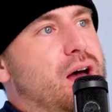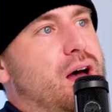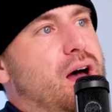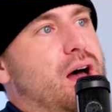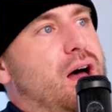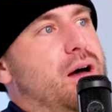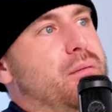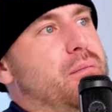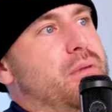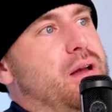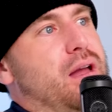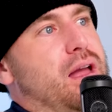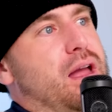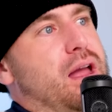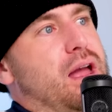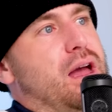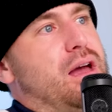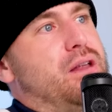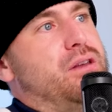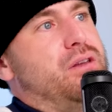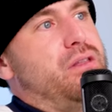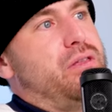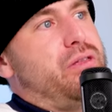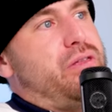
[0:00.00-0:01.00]
um,
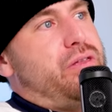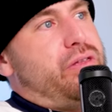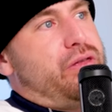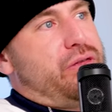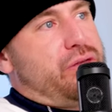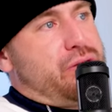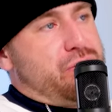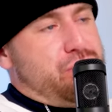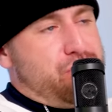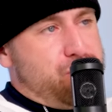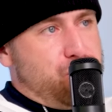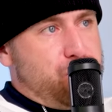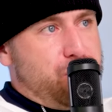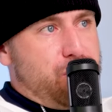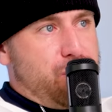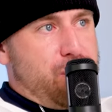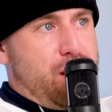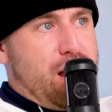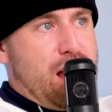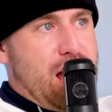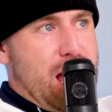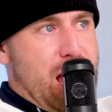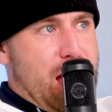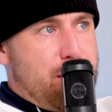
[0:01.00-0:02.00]
and through
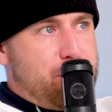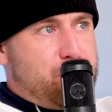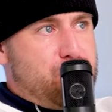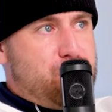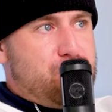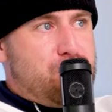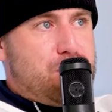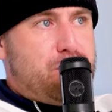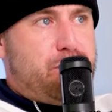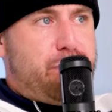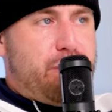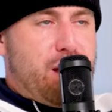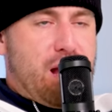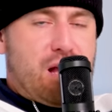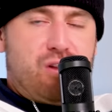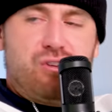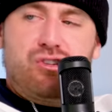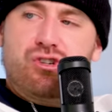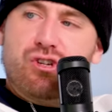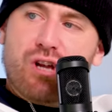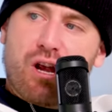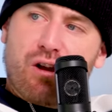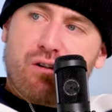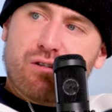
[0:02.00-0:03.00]
their app you can buy
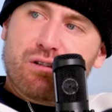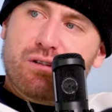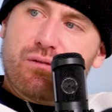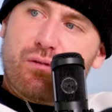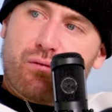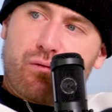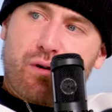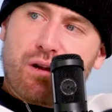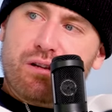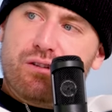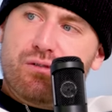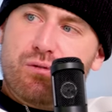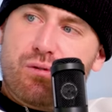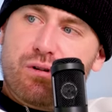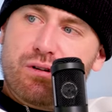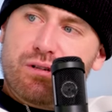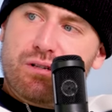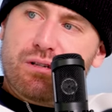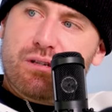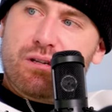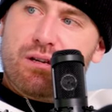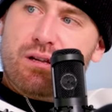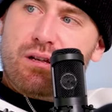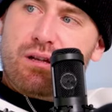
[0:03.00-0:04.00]
shares of a
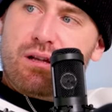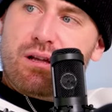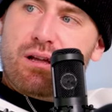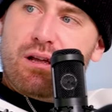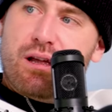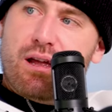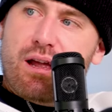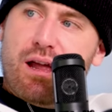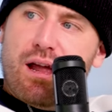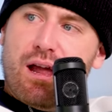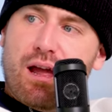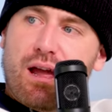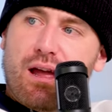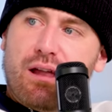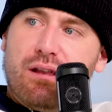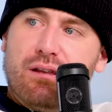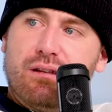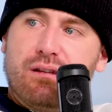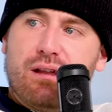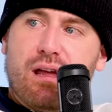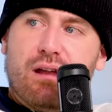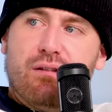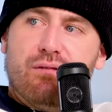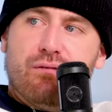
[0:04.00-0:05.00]
racehorse
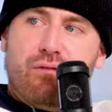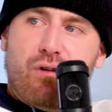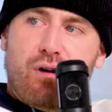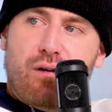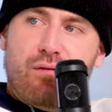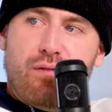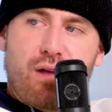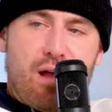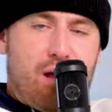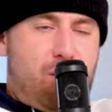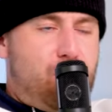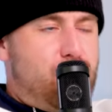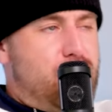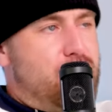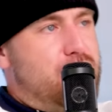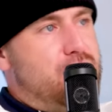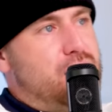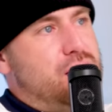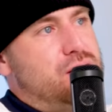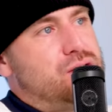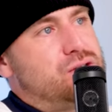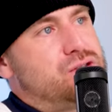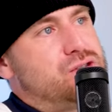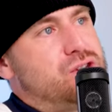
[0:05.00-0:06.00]
and get involved that
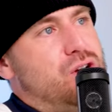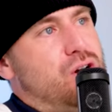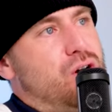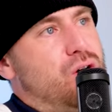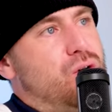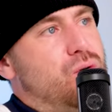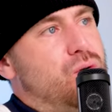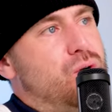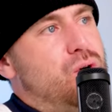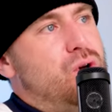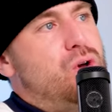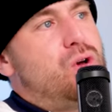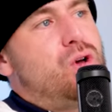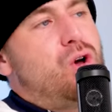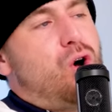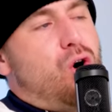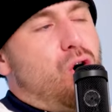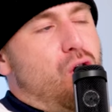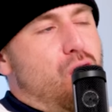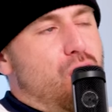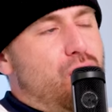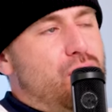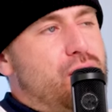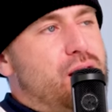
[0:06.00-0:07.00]
way. And so
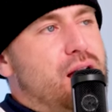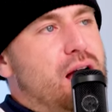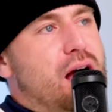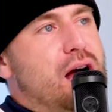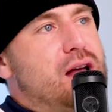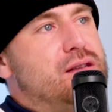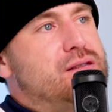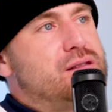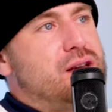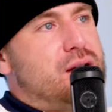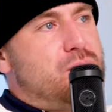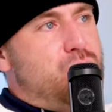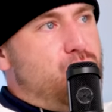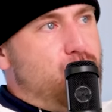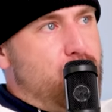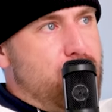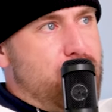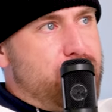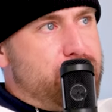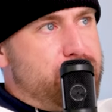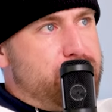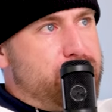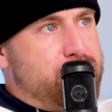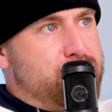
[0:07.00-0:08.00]
all the guys that I'm
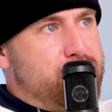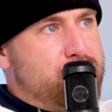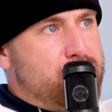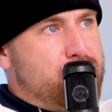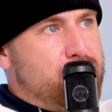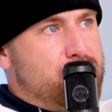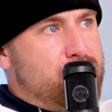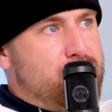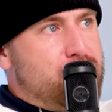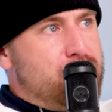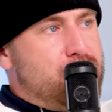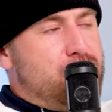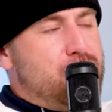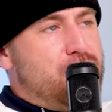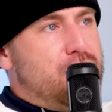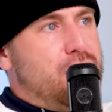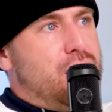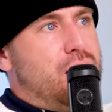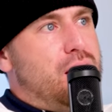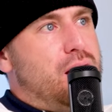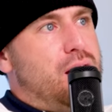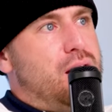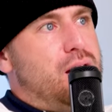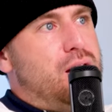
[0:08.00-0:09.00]
with
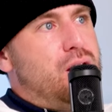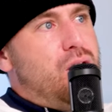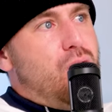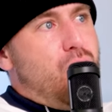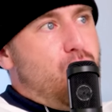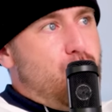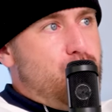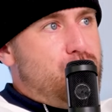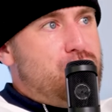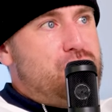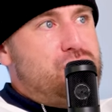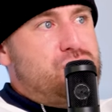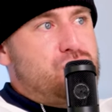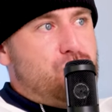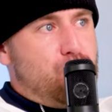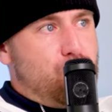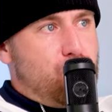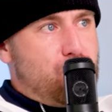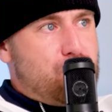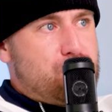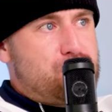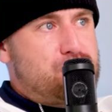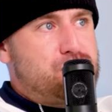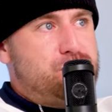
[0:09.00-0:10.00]
uh, own this
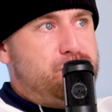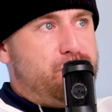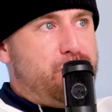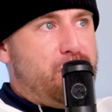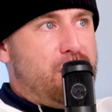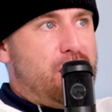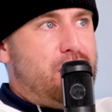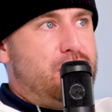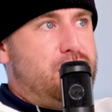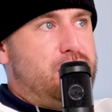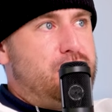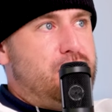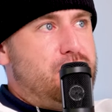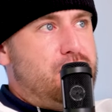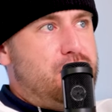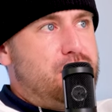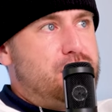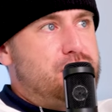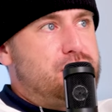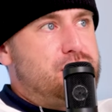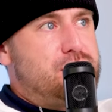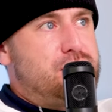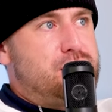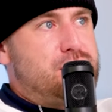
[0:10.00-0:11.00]
horse, but
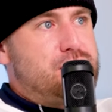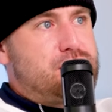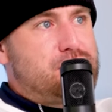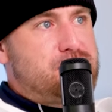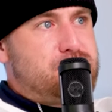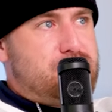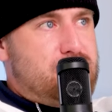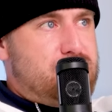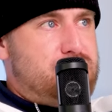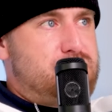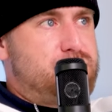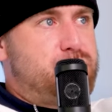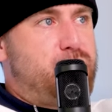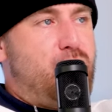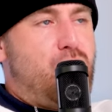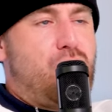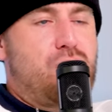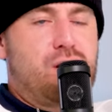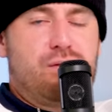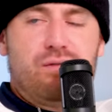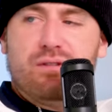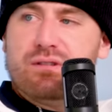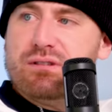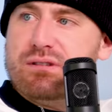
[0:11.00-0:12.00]
since
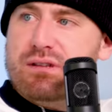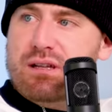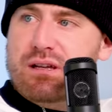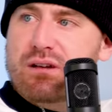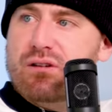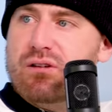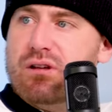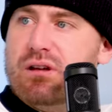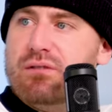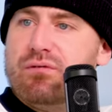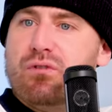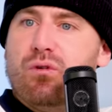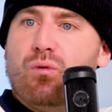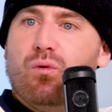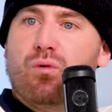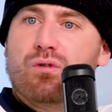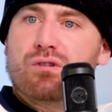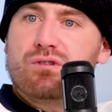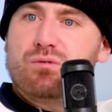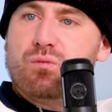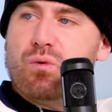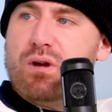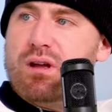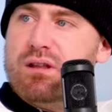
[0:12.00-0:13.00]
part of this deal, if the
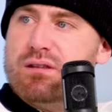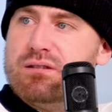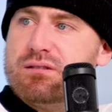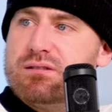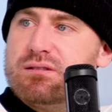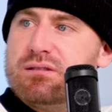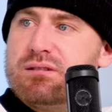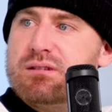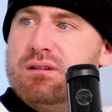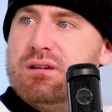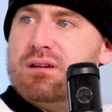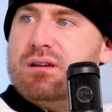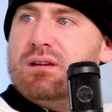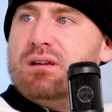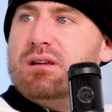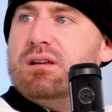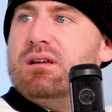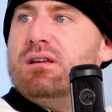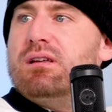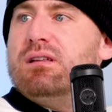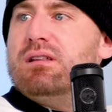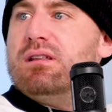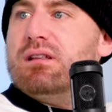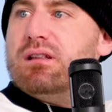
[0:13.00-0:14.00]
horse wins,
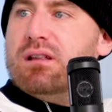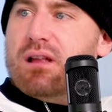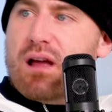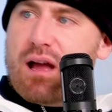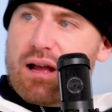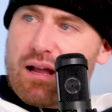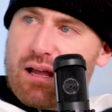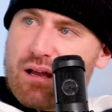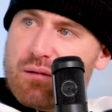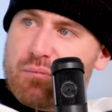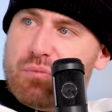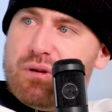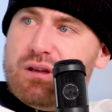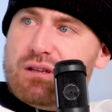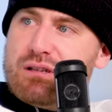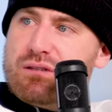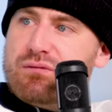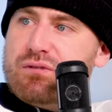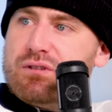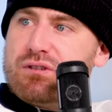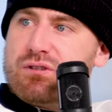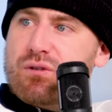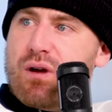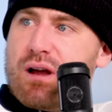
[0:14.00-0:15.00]
I get a
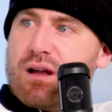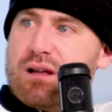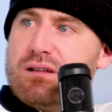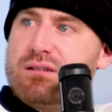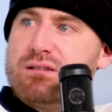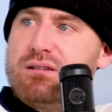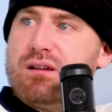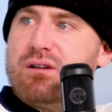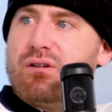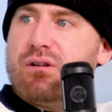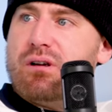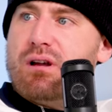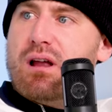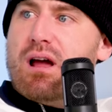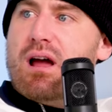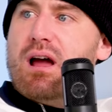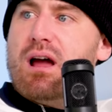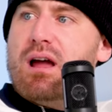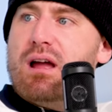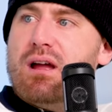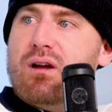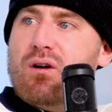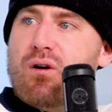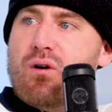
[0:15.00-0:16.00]
piece of it, so I consider it
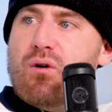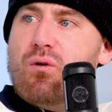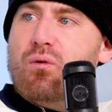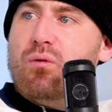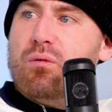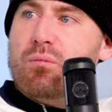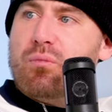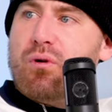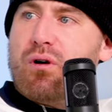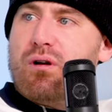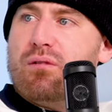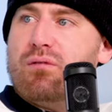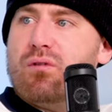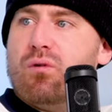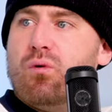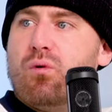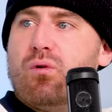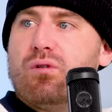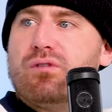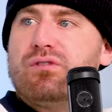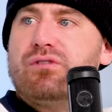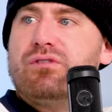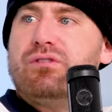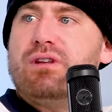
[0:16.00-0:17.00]
I own part of the
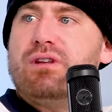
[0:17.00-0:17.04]
horse.